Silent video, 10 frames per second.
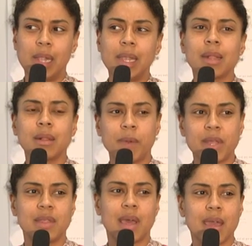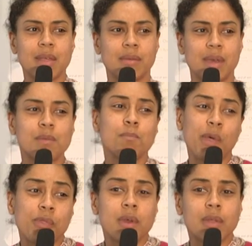a little bit today is
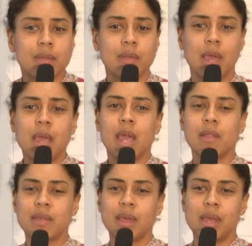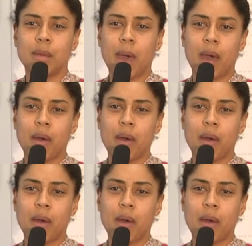methods and thinking about